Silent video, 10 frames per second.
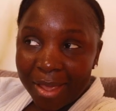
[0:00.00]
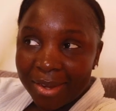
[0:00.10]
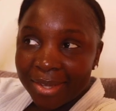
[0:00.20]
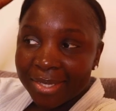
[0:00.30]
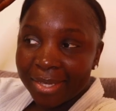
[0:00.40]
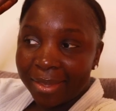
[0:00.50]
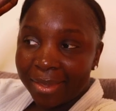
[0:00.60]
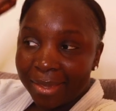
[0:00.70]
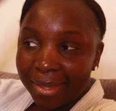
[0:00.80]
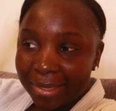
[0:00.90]
it is
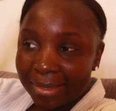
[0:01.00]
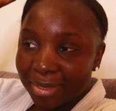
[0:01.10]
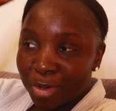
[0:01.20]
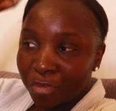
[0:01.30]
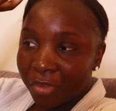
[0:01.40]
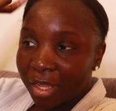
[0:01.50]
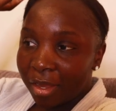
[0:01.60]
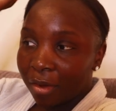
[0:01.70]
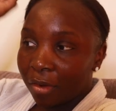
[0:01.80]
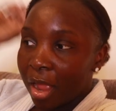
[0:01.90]
lit over
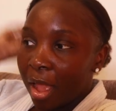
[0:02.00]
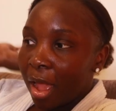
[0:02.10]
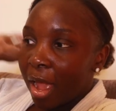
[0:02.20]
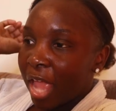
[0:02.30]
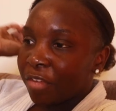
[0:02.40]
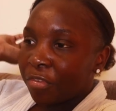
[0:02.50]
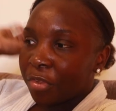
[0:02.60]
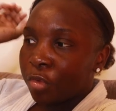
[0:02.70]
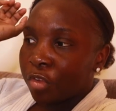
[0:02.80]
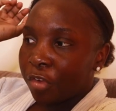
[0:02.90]
here. I have a
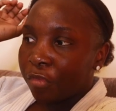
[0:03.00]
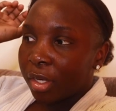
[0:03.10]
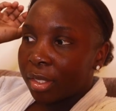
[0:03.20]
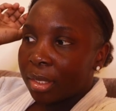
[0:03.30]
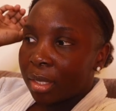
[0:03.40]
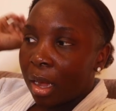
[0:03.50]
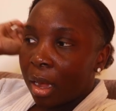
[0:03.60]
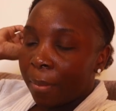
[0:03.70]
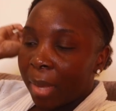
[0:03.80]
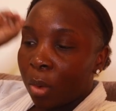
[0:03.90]
few favorites.
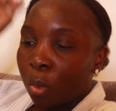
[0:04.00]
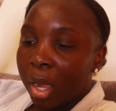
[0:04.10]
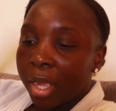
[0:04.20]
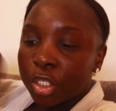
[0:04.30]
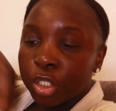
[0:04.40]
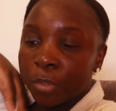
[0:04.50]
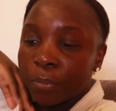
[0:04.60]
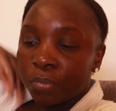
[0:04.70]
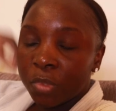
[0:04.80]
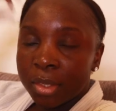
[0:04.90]
Um, I watch
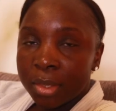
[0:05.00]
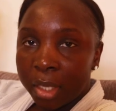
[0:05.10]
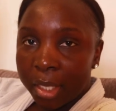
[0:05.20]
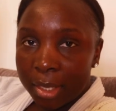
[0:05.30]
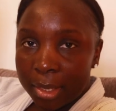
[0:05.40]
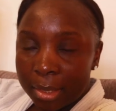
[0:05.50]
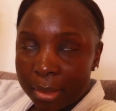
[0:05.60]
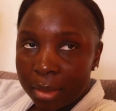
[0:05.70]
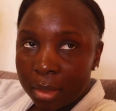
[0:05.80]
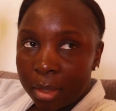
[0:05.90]

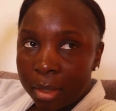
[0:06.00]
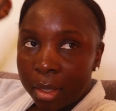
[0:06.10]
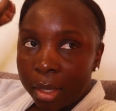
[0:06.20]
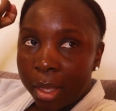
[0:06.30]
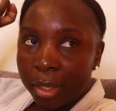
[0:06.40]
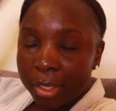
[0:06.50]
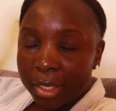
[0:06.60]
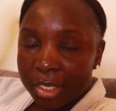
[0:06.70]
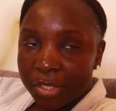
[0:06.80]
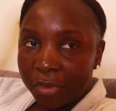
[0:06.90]
Sunny,
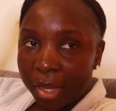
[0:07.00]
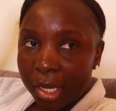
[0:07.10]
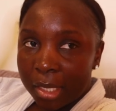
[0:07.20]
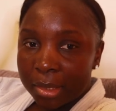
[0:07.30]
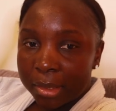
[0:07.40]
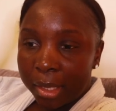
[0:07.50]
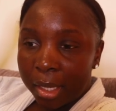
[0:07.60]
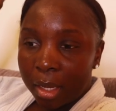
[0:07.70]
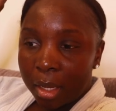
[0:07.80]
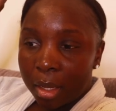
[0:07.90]
Aaliyah's Face,
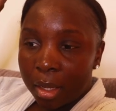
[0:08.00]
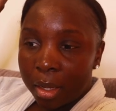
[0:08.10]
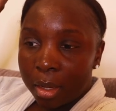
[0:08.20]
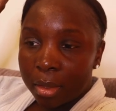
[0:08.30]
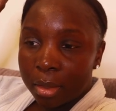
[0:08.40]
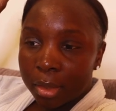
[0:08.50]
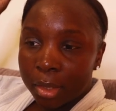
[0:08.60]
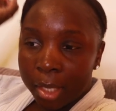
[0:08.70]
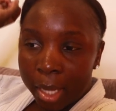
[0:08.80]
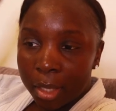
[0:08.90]
and
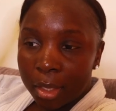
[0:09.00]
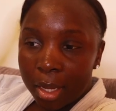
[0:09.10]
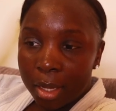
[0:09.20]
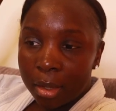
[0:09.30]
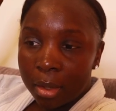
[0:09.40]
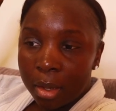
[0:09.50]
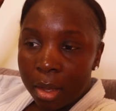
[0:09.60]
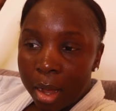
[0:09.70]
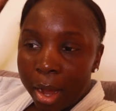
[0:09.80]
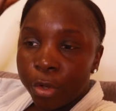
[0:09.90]
Kayla.
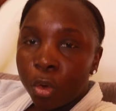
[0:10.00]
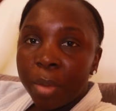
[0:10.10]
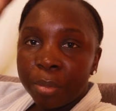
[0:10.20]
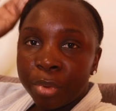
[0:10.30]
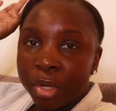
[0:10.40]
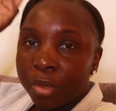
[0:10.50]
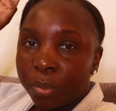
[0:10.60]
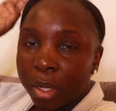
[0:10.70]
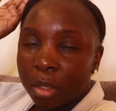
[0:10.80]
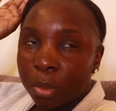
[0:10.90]
I know I'm pretty
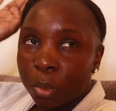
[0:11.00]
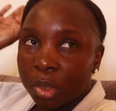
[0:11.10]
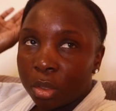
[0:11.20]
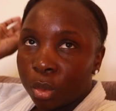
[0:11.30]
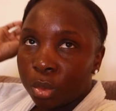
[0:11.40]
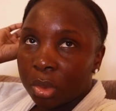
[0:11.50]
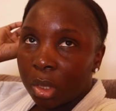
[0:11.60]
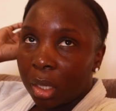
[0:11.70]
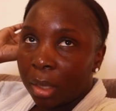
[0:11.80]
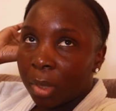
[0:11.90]
regular with those
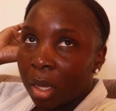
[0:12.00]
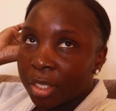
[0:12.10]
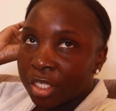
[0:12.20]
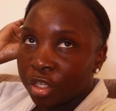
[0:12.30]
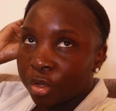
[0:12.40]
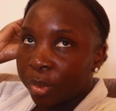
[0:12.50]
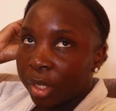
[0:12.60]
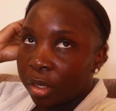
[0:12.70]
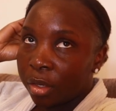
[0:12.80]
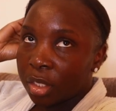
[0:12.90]
um, content
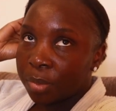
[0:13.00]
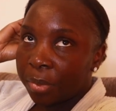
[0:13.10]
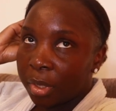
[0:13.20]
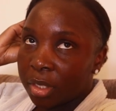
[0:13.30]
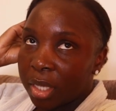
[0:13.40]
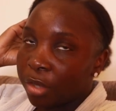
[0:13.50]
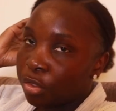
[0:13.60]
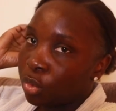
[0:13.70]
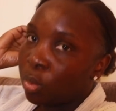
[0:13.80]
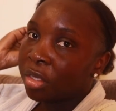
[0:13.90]
creators, but I
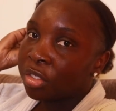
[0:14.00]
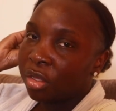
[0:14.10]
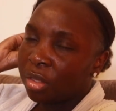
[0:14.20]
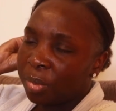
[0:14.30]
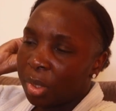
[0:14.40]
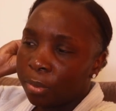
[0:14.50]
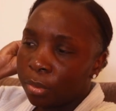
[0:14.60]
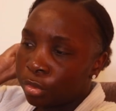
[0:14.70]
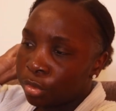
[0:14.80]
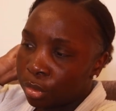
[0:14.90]
do watch other
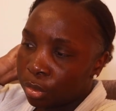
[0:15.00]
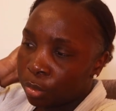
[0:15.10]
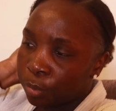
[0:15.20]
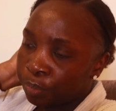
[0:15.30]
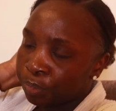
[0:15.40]
people too